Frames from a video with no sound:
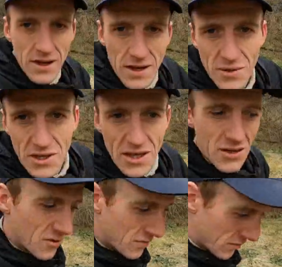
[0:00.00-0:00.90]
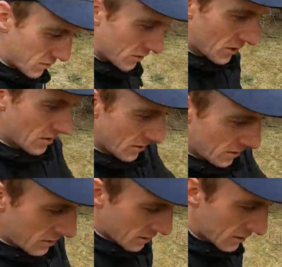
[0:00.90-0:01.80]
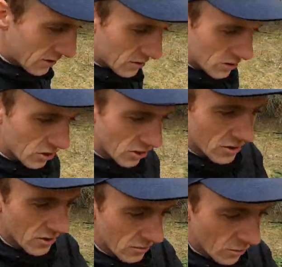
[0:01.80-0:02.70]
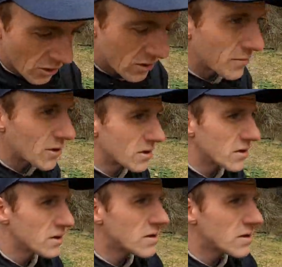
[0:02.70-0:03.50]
Anyway, there you go, folks. Another short little walkabout.